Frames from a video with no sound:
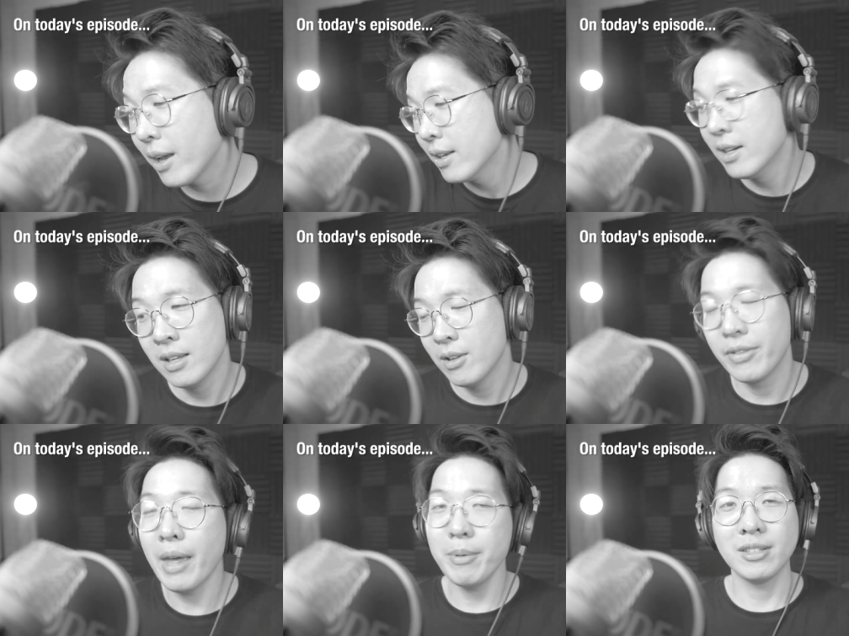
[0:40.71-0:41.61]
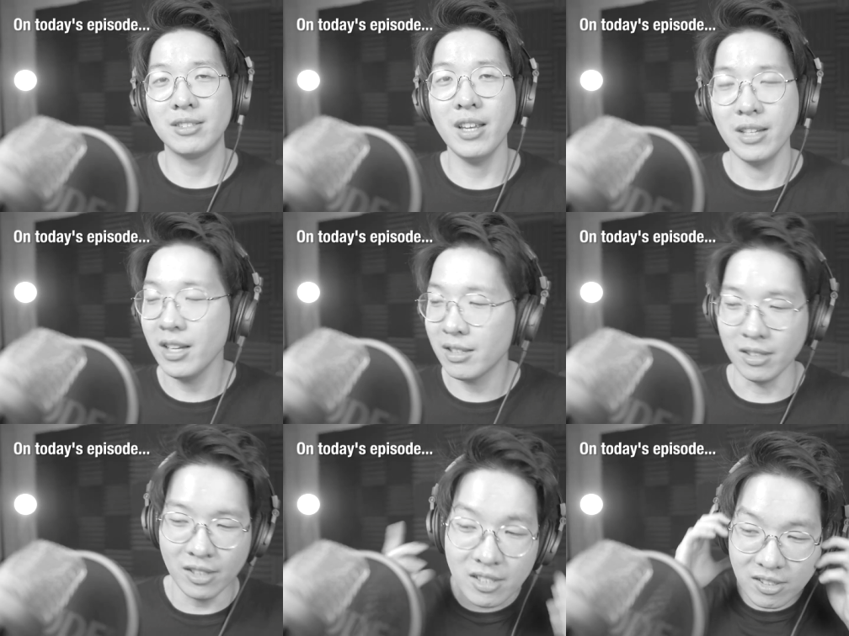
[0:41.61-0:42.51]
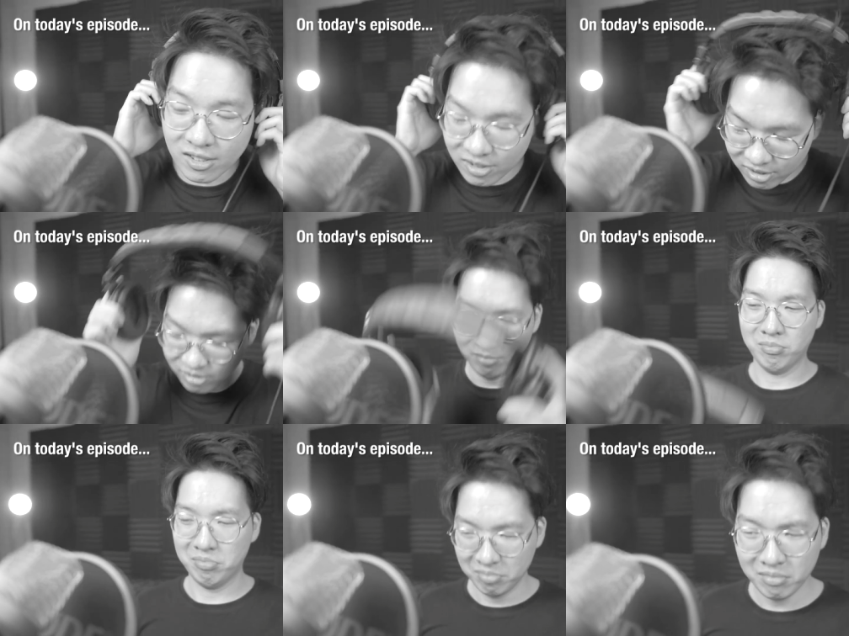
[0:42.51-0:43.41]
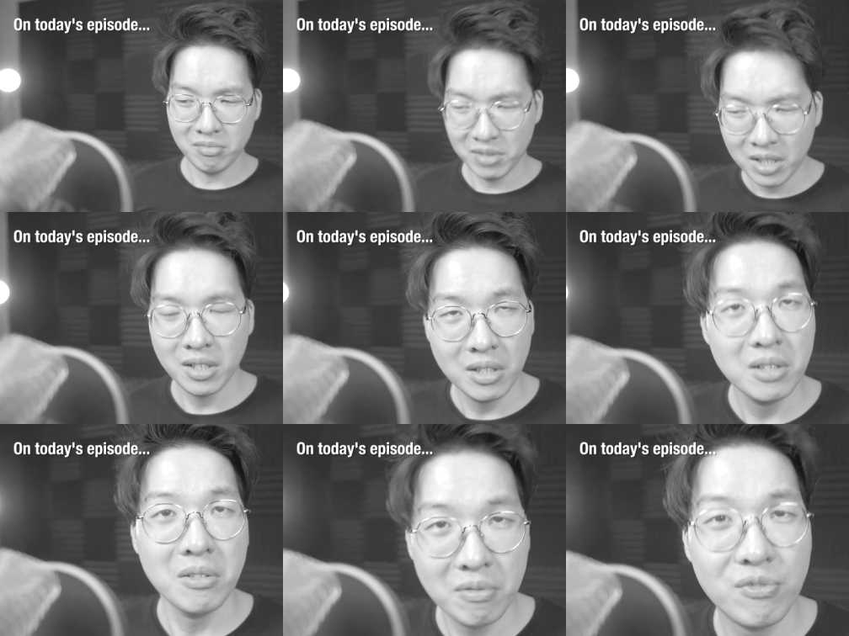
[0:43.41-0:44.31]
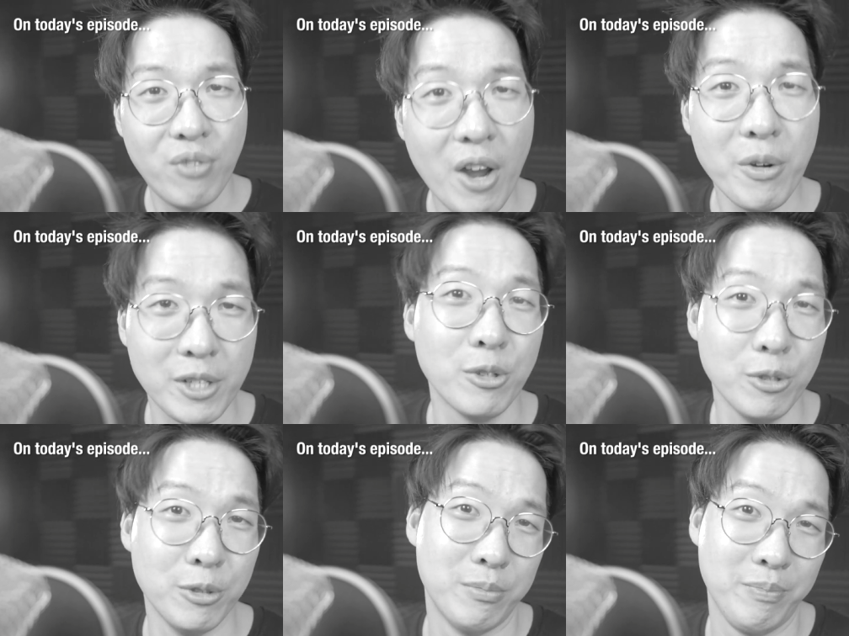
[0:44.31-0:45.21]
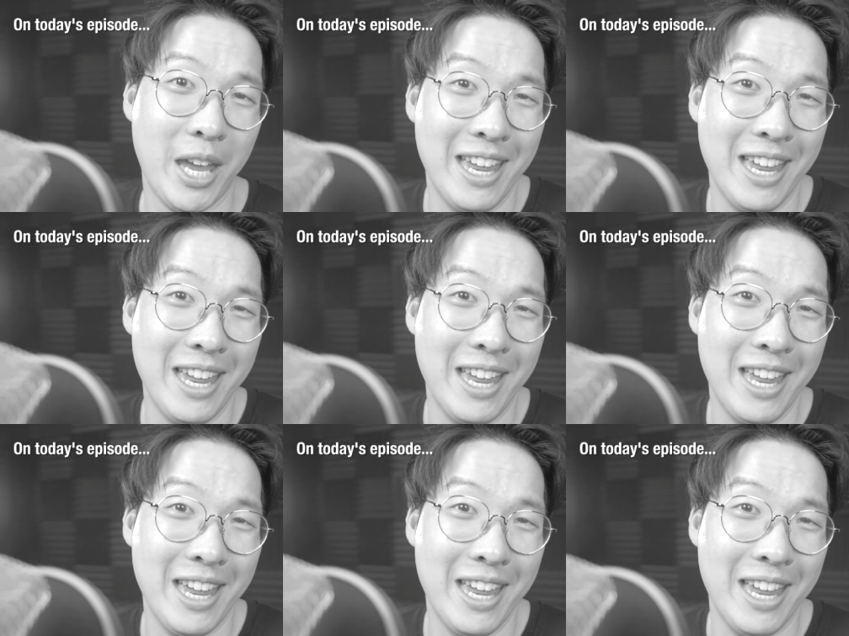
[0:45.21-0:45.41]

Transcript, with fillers: But that being said, Ethan, this is very good.